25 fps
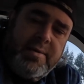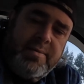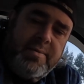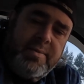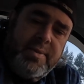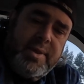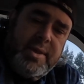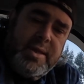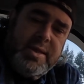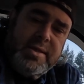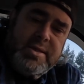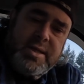
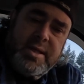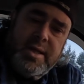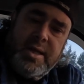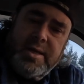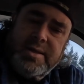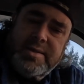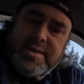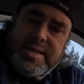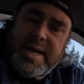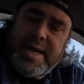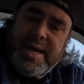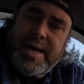This
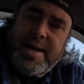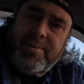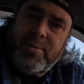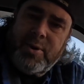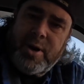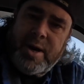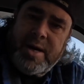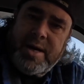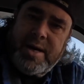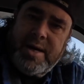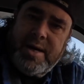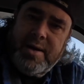little tab
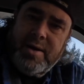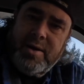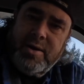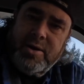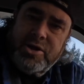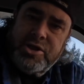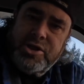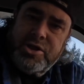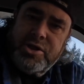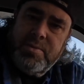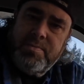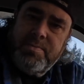right here
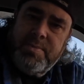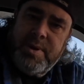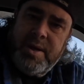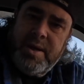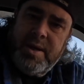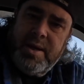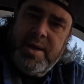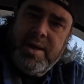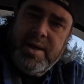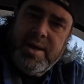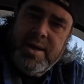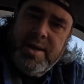should
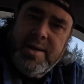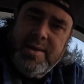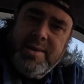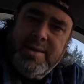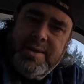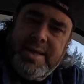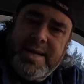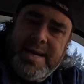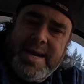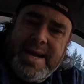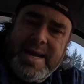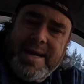be
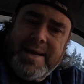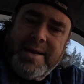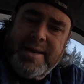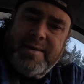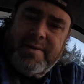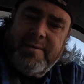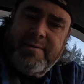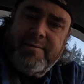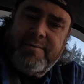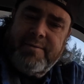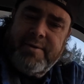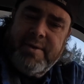the
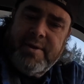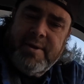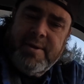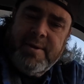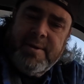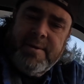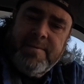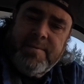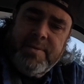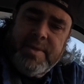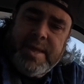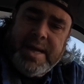negative.
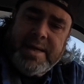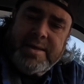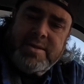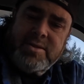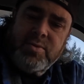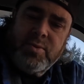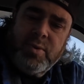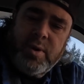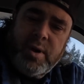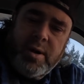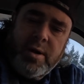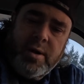
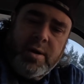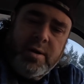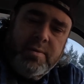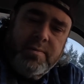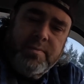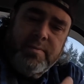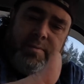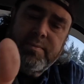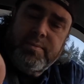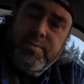That's where